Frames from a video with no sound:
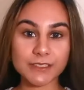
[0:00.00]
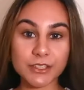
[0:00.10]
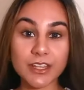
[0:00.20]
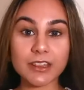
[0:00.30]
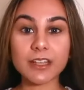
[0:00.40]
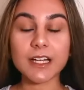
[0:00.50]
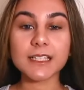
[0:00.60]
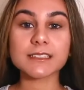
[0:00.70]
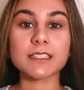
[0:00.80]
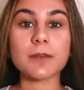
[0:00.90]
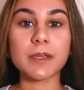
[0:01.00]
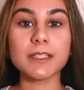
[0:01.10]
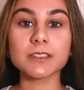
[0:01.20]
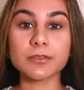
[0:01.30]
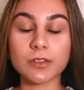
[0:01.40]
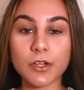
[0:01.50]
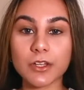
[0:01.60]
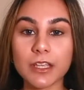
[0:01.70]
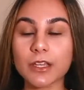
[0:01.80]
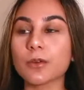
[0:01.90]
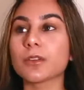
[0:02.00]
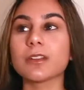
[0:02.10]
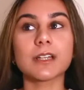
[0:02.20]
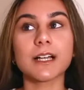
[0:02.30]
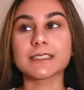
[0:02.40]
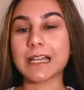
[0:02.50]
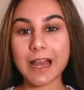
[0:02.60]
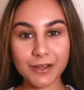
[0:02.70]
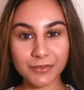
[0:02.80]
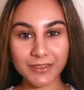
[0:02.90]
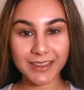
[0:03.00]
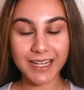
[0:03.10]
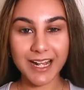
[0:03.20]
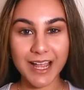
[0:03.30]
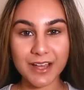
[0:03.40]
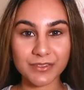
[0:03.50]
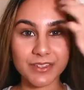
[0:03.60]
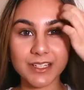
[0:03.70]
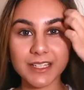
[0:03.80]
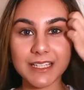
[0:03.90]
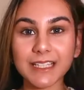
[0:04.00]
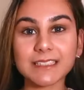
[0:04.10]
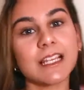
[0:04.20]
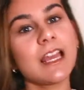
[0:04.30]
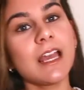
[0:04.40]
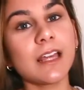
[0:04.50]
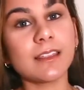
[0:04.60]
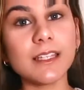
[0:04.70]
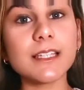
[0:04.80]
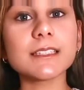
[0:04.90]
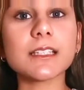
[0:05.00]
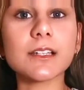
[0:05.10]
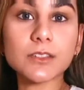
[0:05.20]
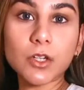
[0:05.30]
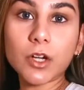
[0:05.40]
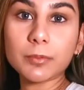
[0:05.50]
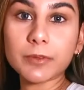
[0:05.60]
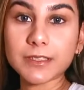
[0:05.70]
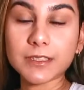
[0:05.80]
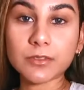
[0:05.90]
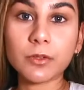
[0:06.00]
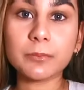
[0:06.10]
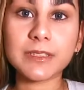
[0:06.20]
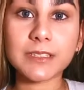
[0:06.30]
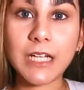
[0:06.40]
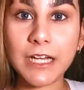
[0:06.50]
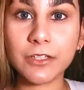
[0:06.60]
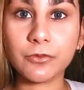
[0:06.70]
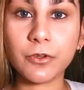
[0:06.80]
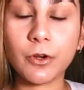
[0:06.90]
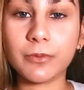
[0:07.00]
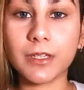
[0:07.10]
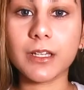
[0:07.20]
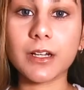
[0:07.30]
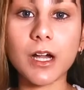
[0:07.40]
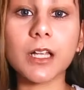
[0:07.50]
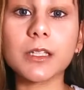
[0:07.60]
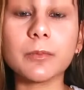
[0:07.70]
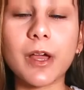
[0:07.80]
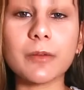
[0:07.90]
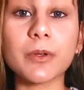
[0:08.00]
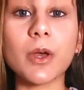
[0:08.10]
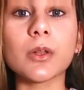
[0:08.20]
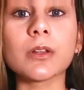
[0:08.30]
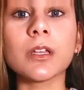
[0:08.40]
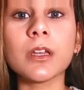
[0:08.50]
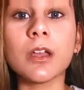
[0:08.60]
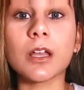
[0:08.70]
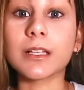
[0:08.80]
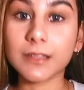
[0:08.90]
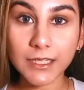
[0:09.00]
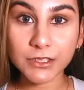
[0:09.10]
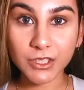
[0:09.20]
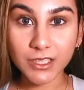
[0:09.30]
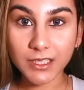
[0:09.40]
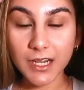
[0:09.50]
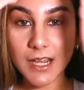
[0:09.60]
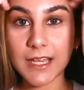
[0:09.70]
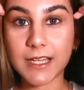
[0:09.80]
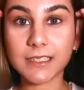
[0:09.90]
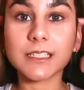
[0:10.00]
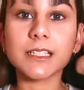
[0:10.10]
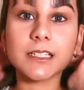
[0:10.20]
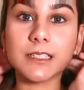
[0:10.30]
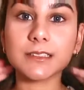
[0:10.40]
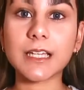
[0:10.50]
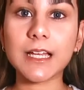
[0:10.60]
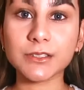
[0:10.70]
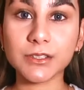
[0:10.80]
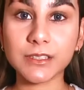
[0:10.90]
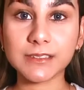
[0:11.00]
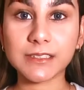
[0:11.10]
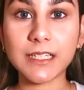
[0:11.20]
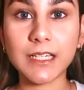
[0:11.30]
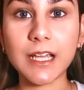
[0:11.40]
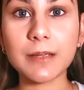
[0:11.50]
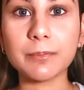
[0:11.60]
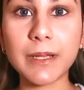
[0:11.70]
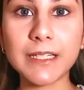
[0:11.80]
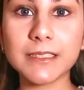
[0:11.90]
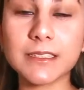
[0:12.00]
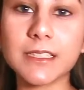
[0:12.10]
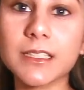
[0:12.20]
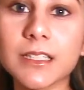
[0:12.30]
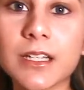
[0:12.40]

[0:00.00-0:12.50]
so the last piece of clothing, or the last outfit that I have here, is this top. This is from Misguided, from the Carly Bybel collection, and it is, as you can see, a basic